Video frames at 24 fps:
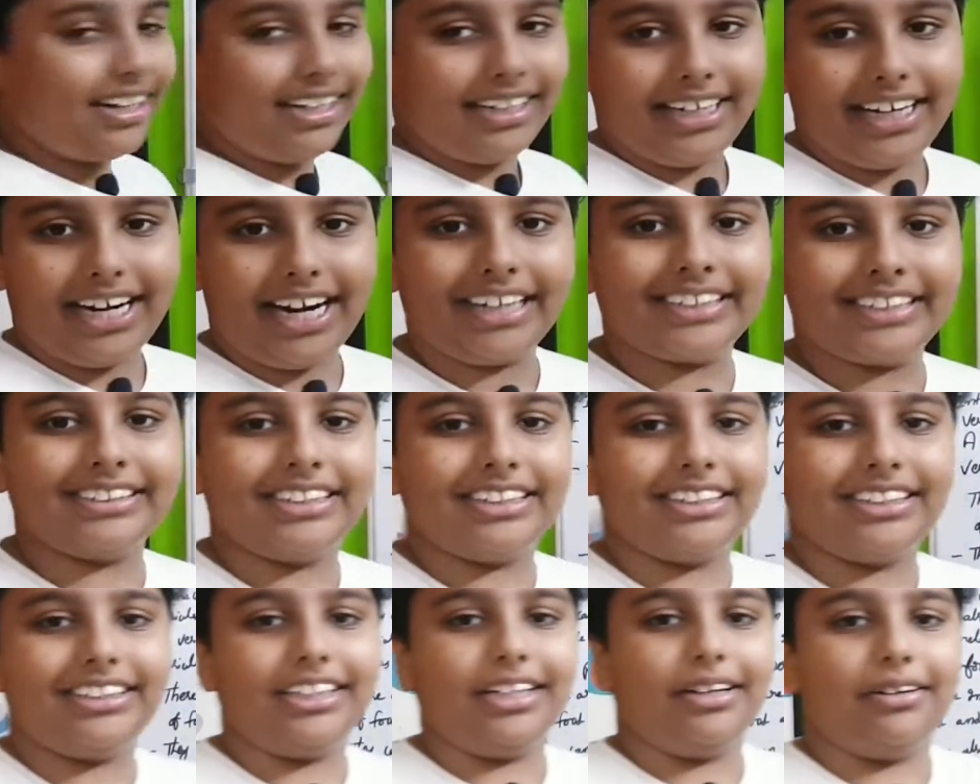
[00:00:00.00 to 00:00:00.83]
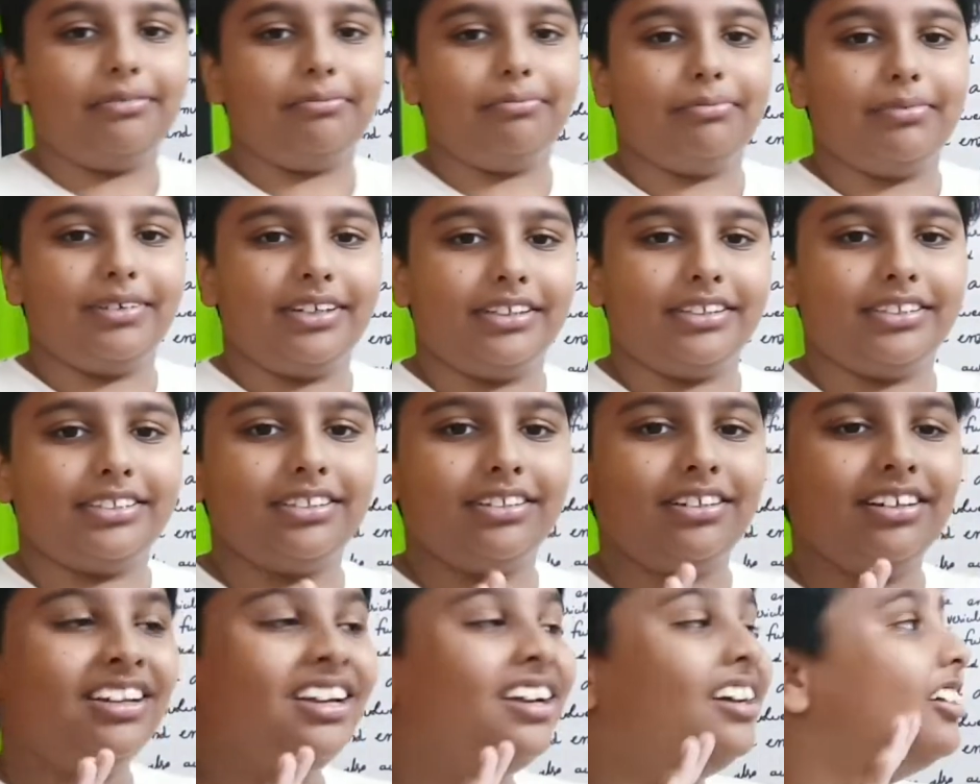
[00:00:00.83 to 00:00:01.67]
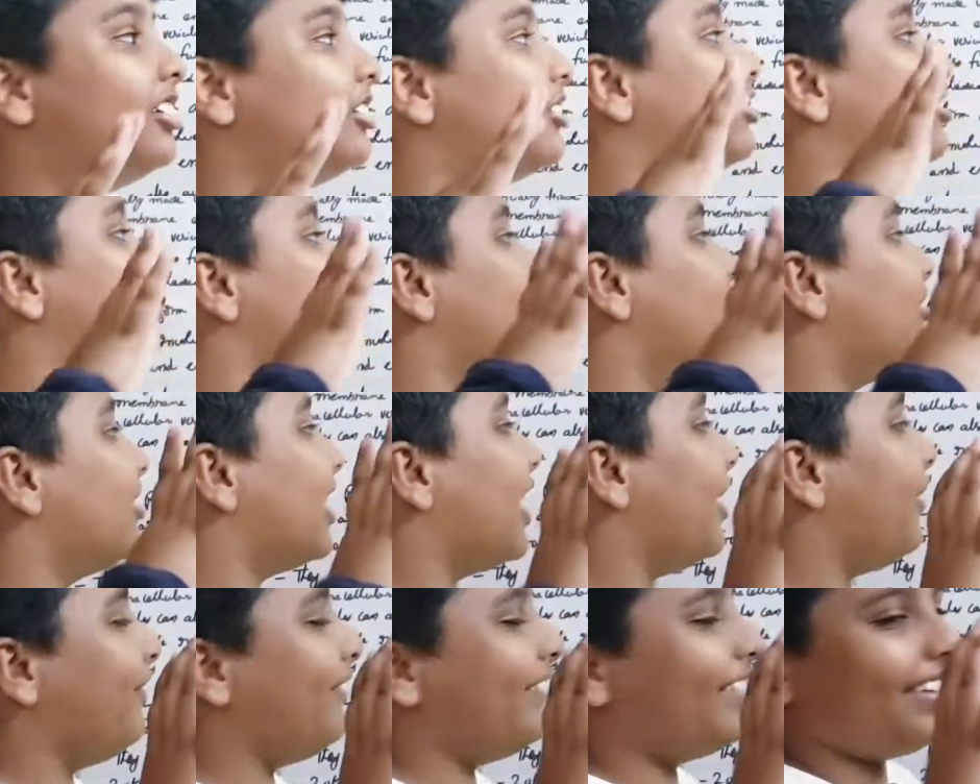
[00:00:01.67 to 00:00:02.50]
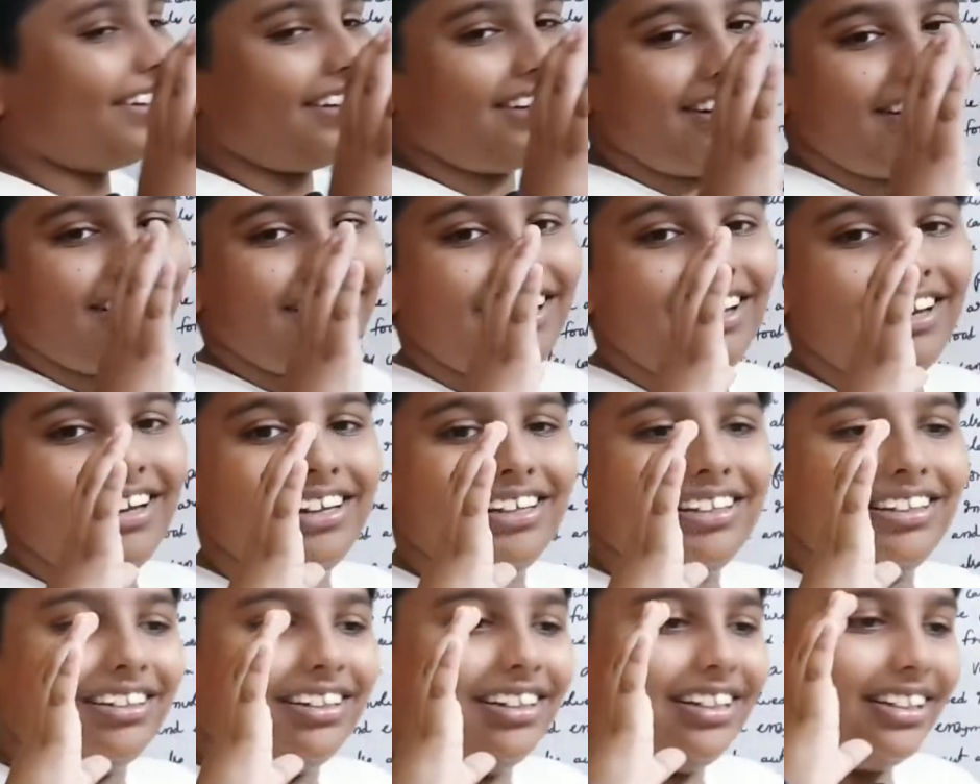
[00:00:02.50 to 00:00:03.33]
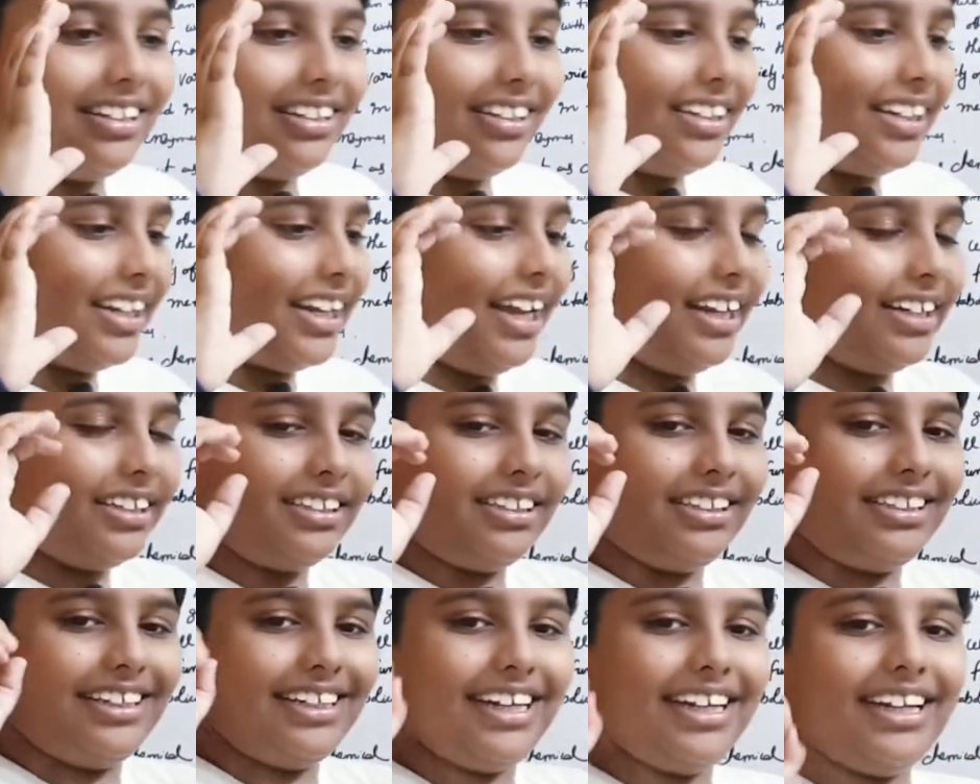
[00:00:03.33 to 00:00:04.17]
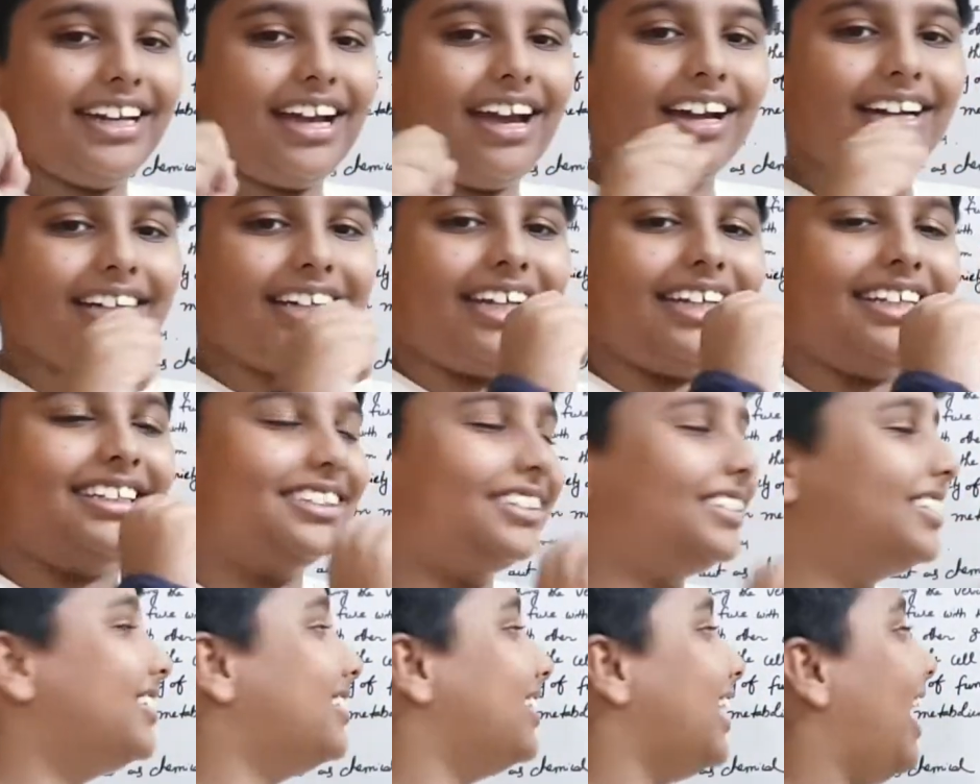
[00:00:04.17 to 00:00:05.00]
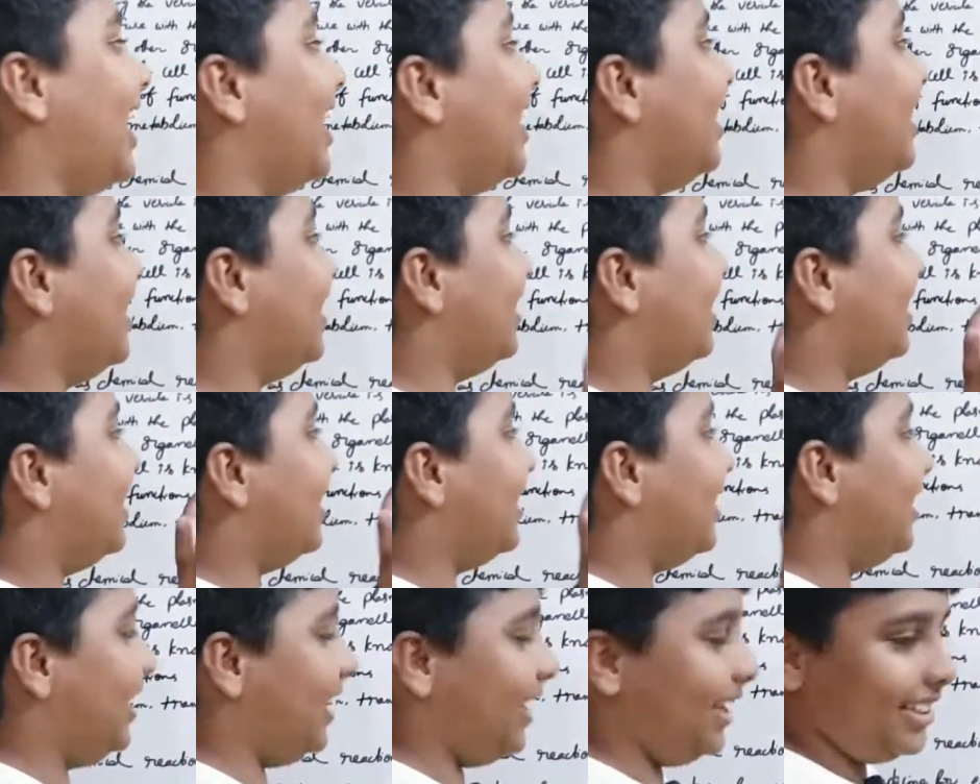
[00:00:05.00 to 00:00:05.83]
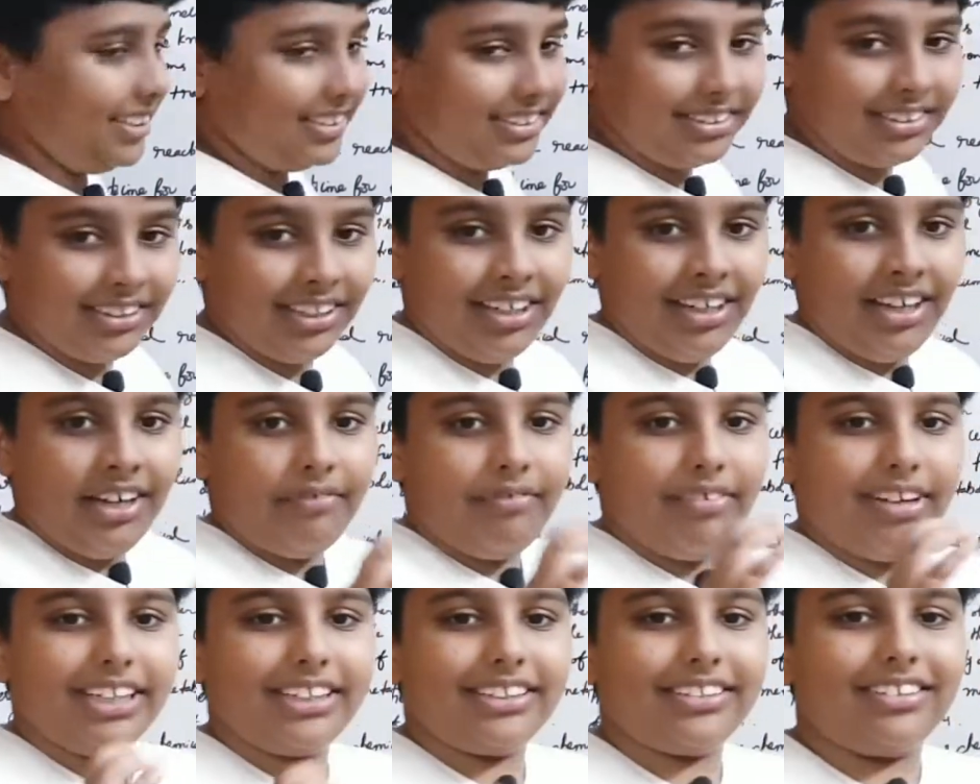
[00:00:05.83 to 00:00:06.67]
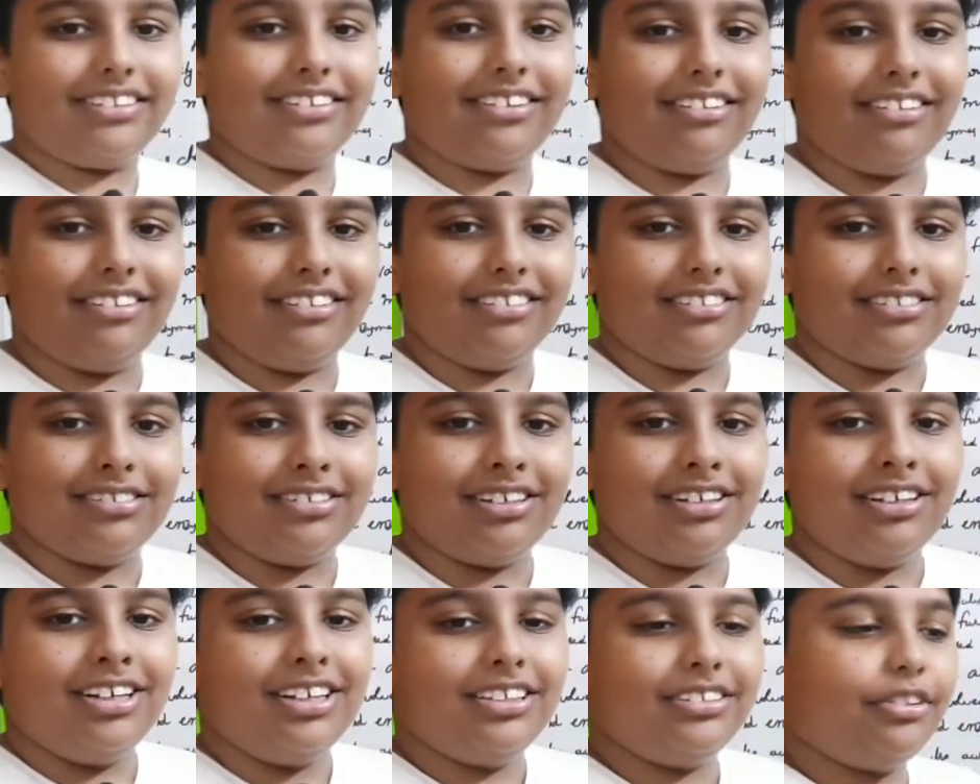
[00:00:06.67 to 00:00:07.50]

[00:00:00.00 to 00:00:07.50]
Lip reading: reaction chambers. So chemical can react inside these vesicles.